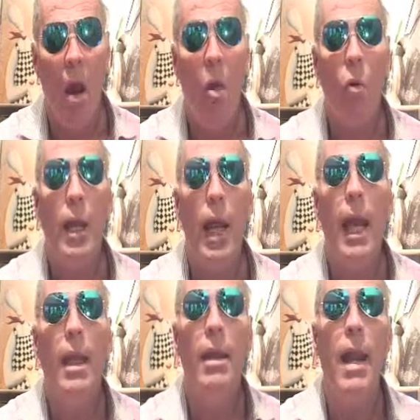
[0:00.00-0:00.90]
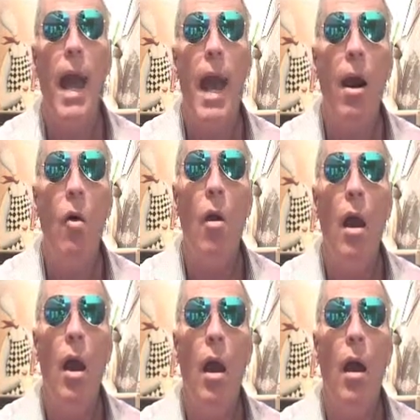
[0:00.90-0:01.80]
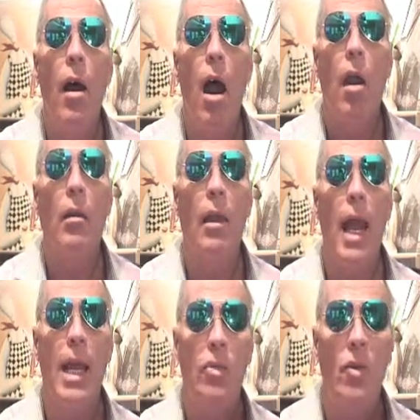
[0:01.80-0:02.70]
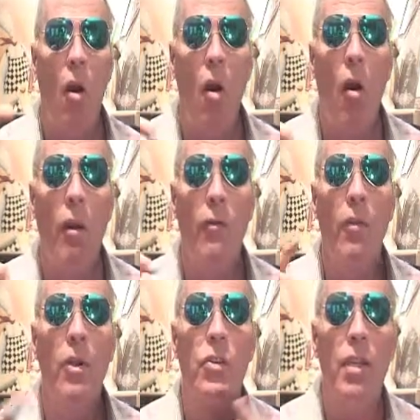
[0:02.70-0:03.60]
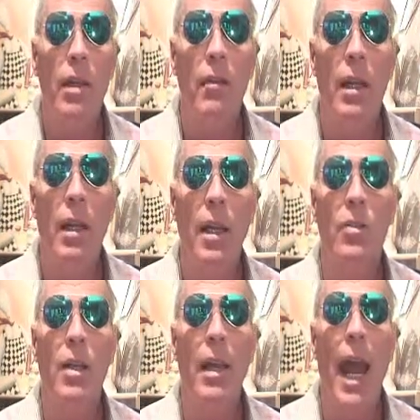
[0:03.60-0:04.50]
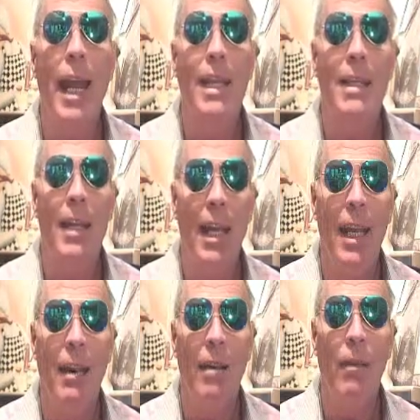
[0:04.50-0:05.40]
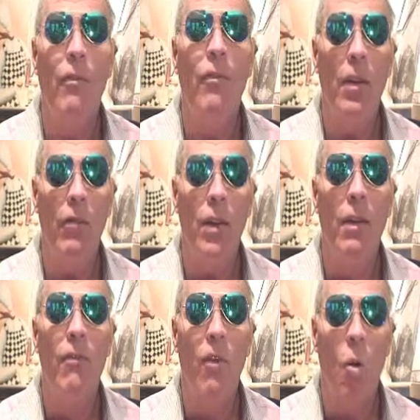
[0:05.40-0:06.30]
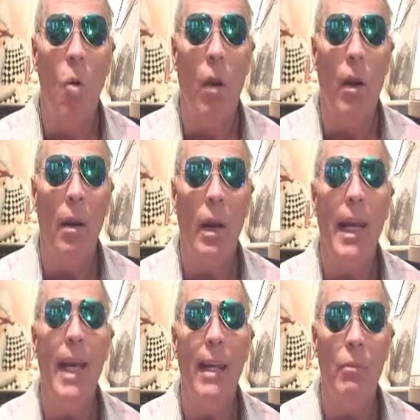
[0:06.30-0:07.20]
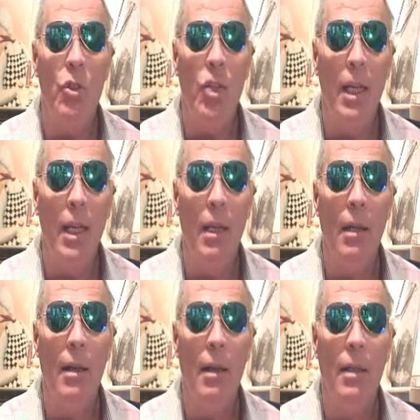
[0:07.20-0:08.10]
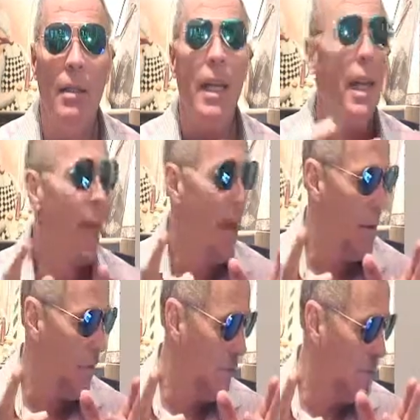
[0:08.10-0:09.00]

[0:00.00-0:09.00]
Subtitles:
Okay, now our last car for this evening is a 1954 MG TF